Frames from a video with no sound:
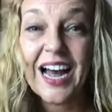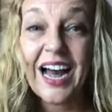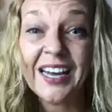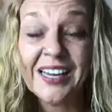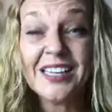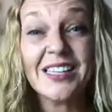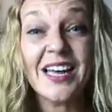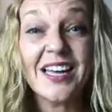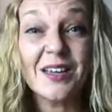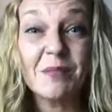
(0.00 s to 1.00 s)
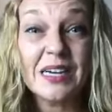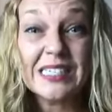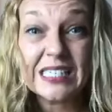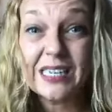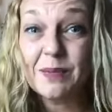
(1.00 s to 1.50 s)
I got that in my
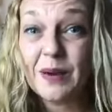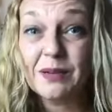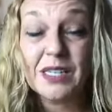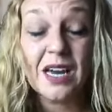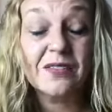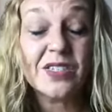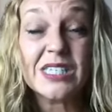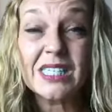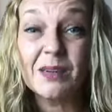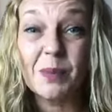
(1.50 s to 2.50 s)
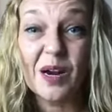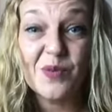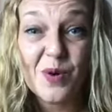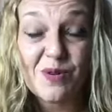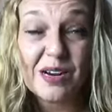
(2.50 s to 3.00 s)
sleep. I was half asleep and I
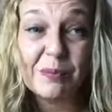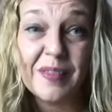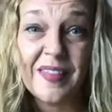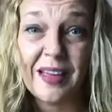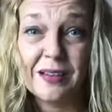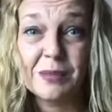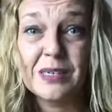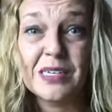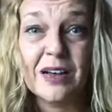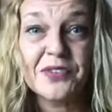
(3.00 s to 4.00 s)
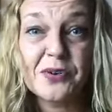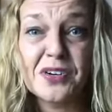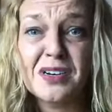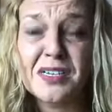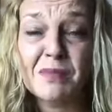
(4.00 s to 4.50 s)
woke up, and that has been
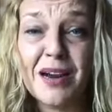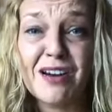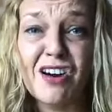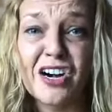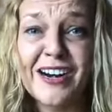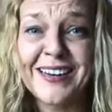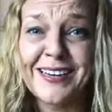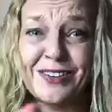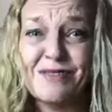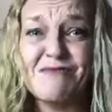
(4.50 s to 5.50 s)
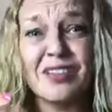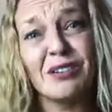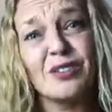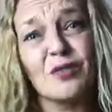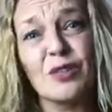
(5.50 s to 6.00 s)
downloaded into my heart, and I knew that
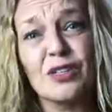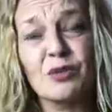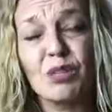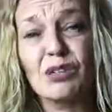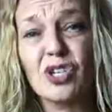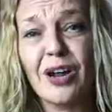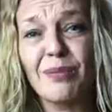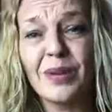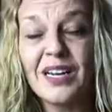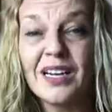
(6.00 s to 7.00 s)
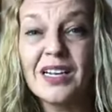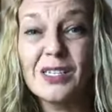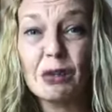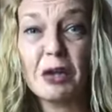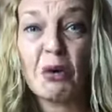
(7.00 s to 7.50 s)
it was for this workshop.
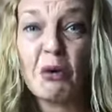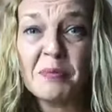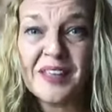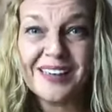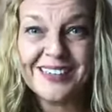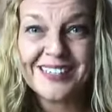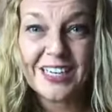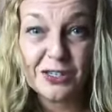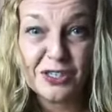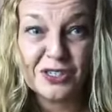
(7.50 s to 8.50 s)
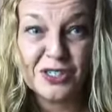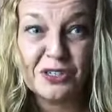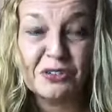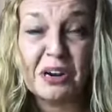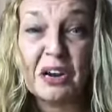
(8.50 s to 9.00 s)
So I hope that touches you.